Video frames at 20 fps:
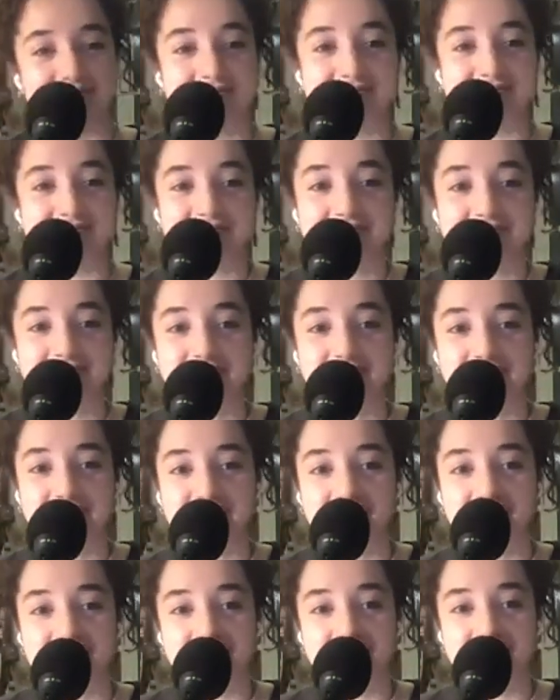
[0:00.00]

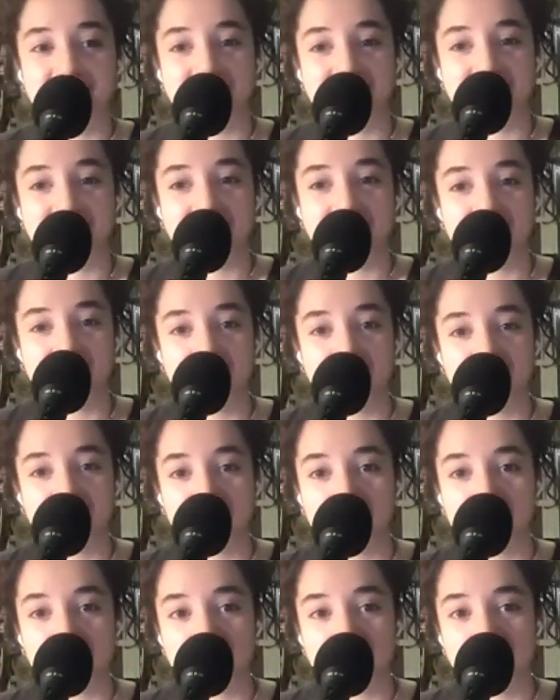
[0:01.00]

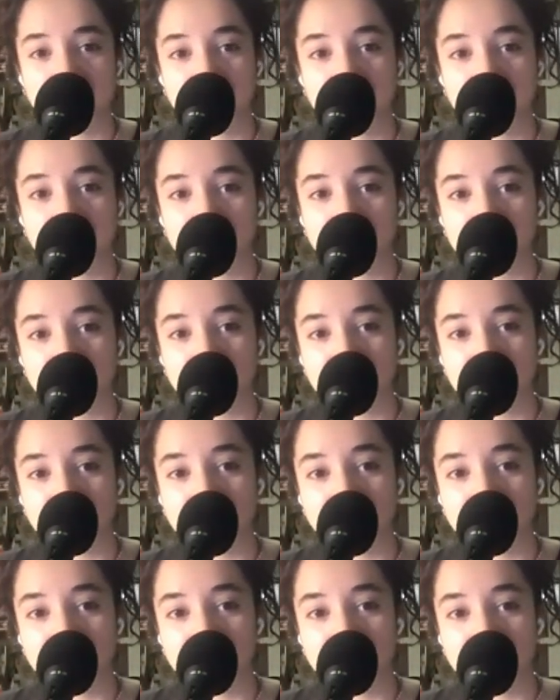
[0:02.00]

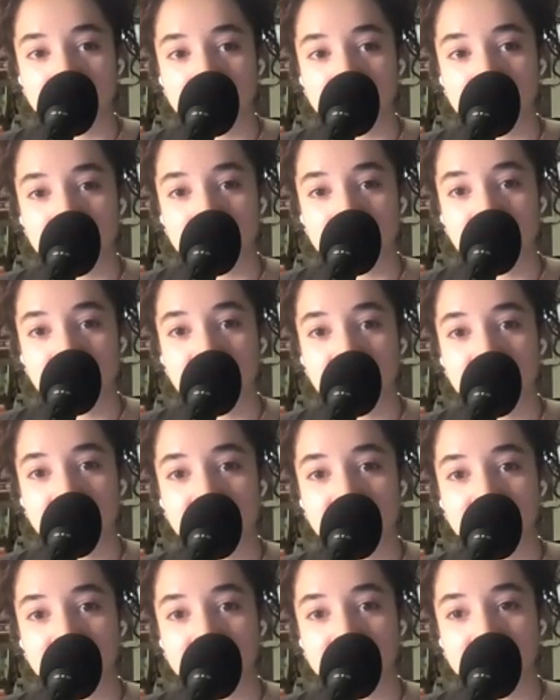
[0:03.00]

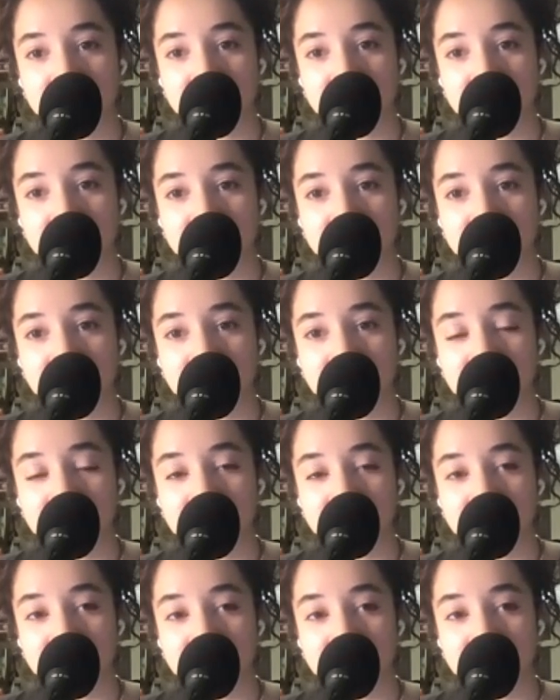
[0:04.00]

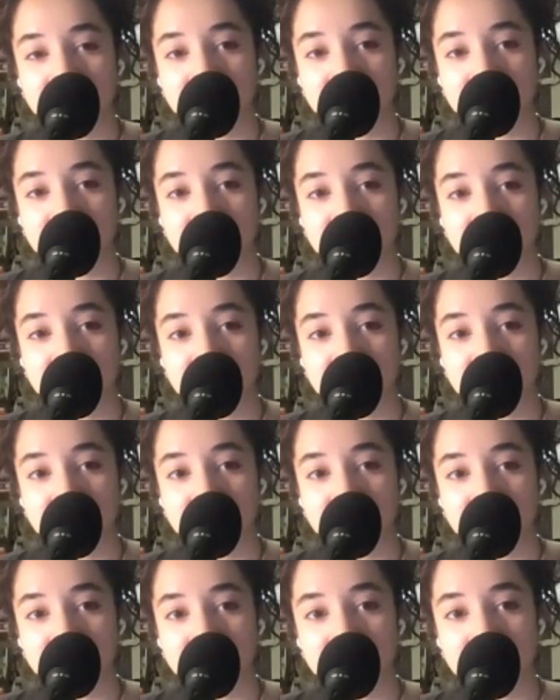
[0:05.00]

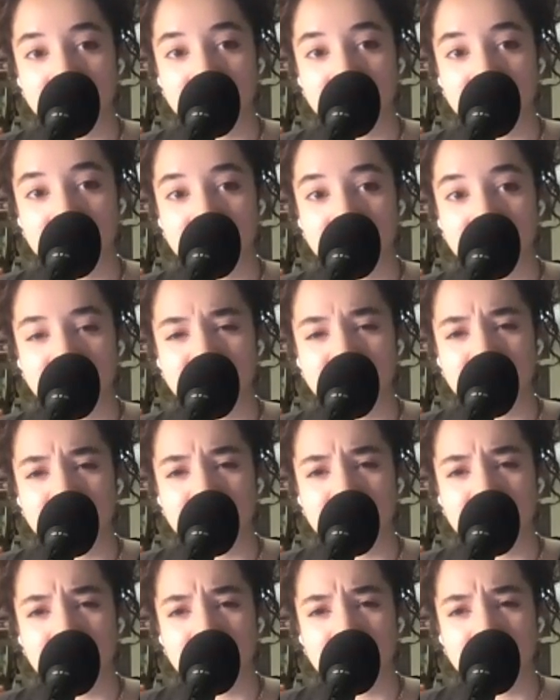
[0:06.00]

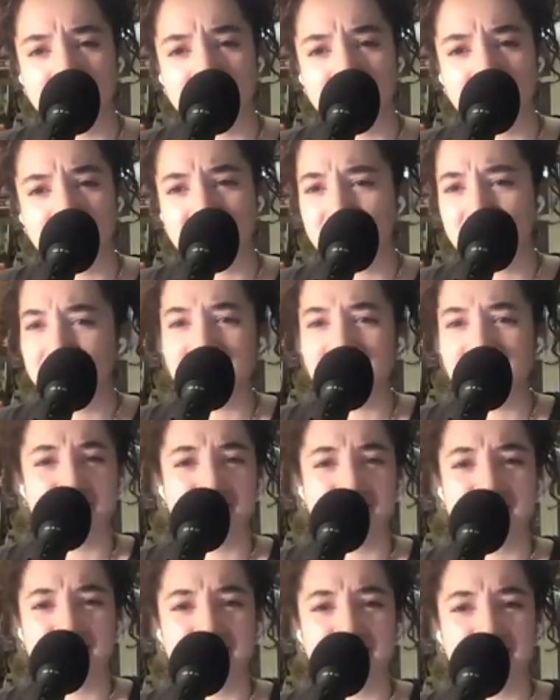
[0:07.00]
(not speaking)